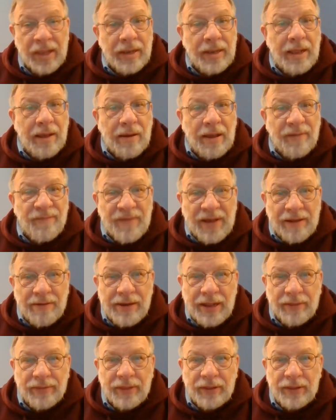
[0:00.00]
Now, I
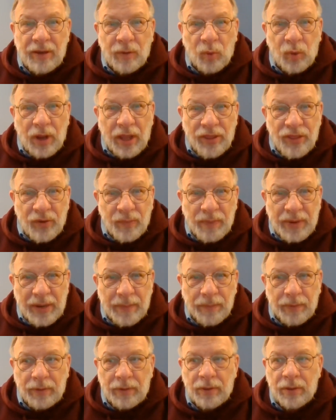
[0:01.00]
found out that there were other
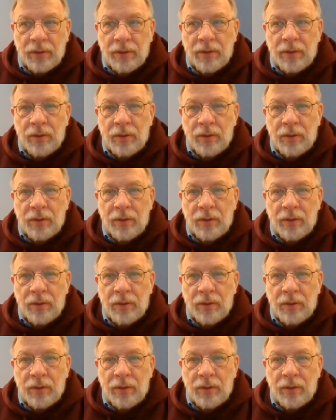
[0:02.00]
people